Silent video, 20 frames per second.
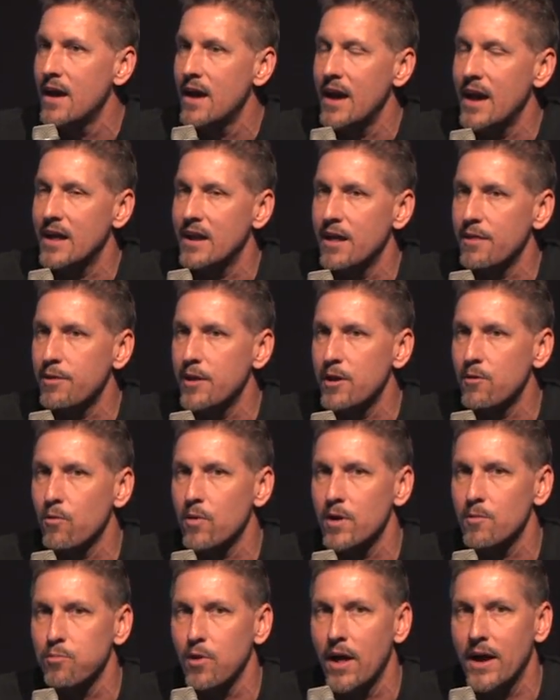And I think
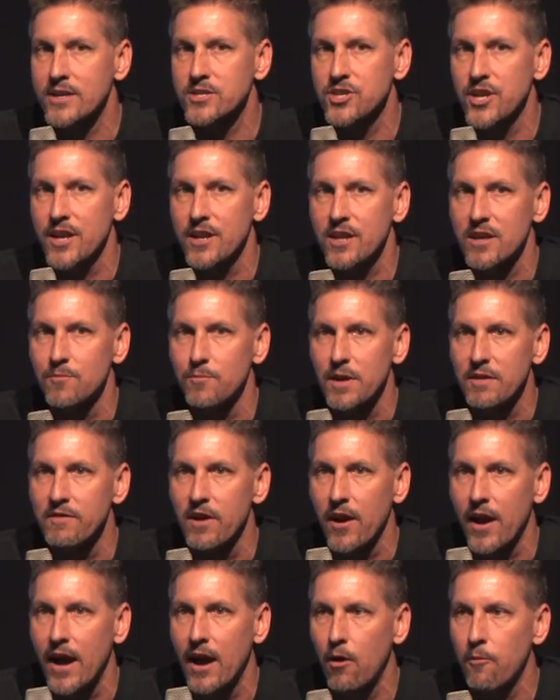where blockchain can be
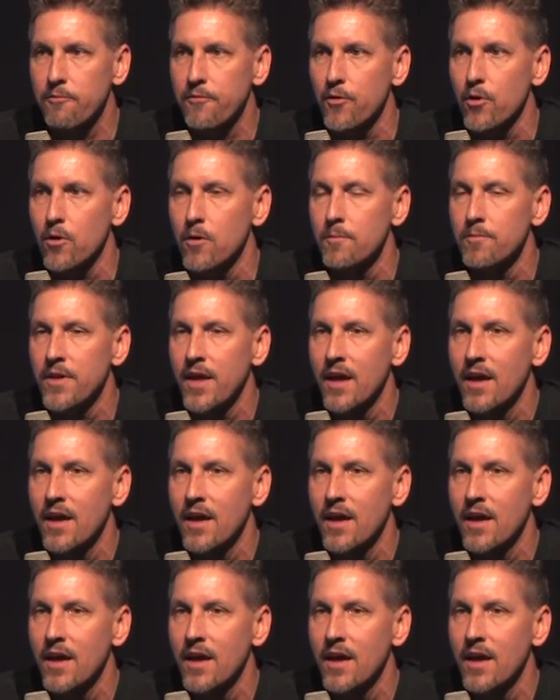very helpful